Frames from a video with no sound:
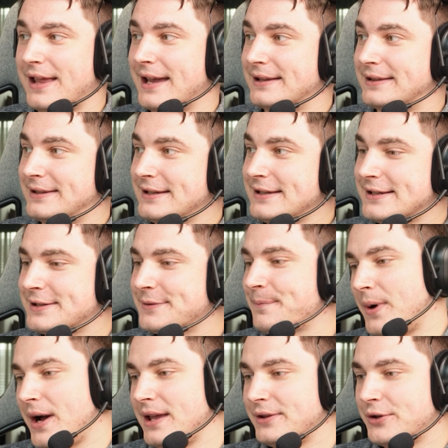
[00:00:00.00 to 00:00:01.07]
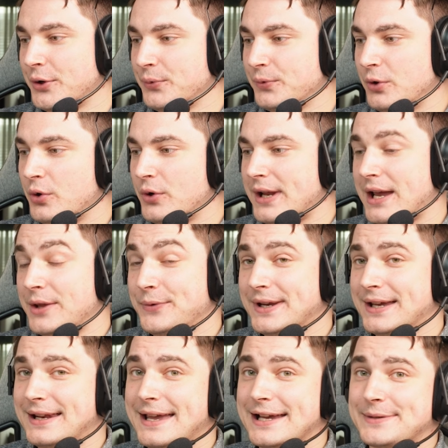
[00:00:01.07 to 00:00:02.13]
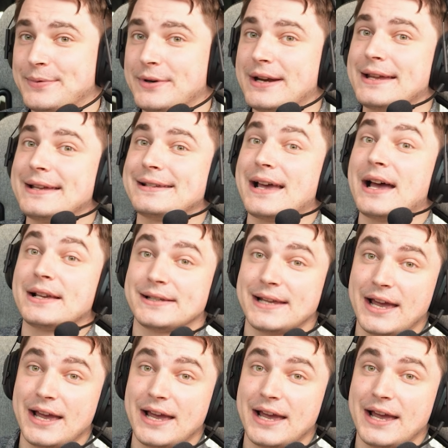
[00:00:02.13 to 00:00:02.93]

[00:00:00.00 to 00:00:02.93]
like this by download, and we're gonna export it as